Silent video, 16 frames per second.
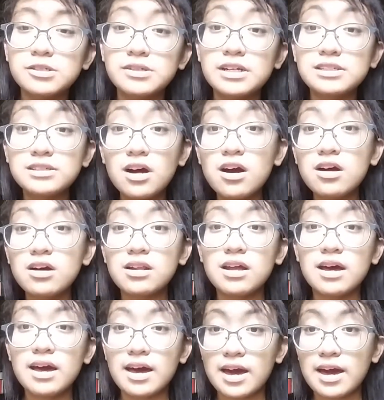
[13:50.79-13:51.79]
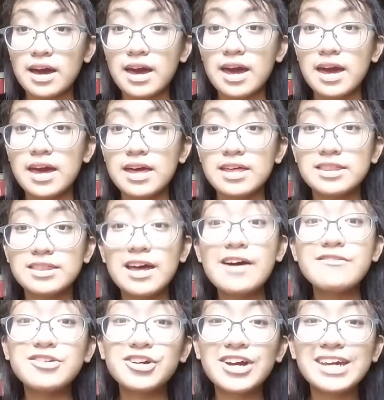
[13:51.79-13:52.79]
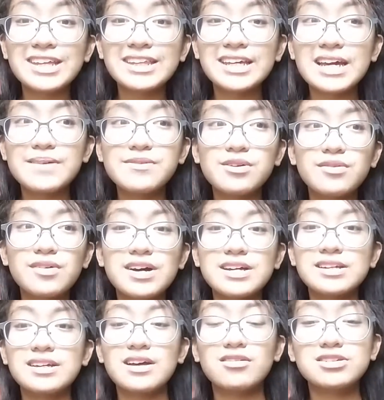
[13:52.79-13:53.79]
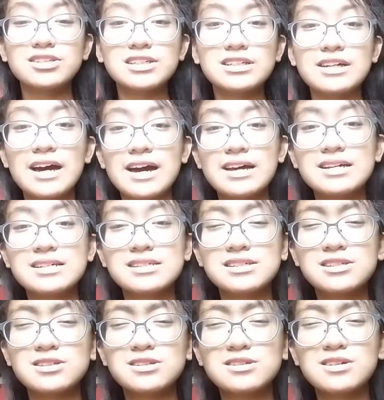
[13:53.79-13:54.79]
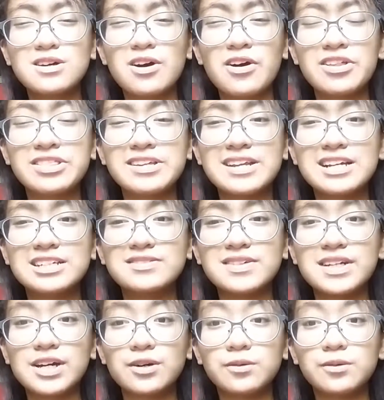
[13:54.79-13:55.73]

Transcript: So that's all. And have a great day everyone and I'll see you guys on the next